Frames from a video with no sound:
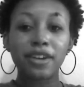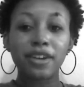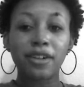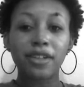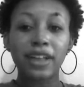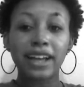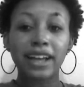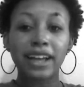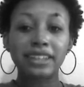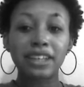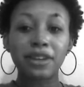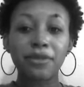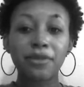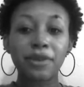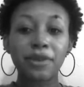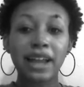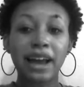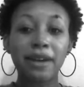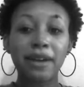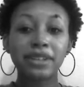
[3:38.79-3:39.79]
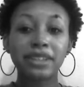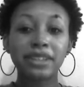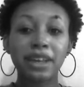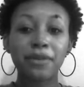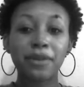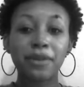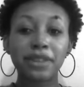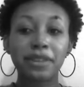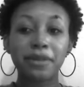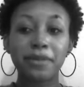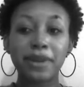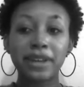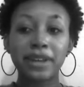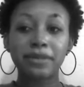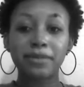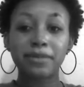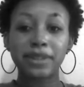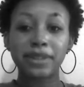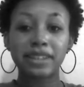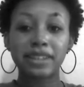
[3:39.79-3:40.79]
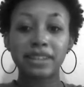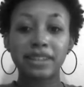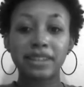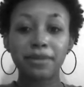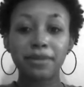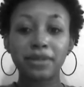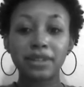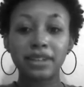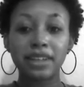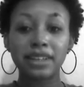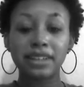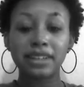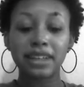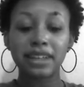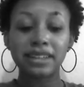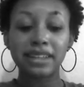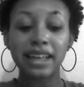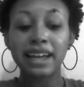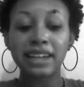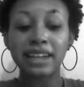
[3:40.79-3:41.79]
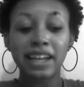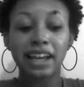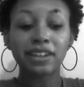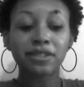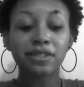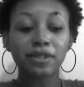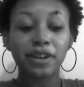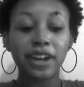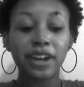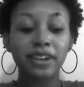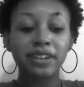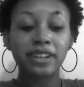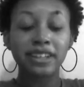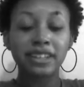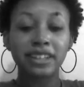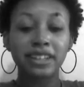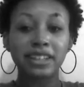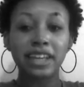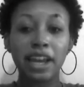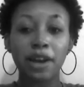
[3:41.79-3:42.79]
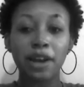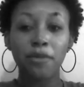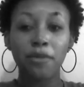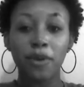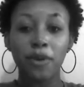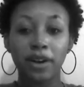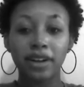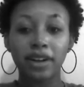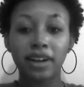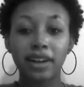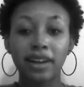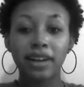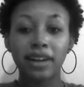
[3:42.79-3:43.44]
like I said, what I would say one of the biggest misconceptions is that natural hair doesn't take work.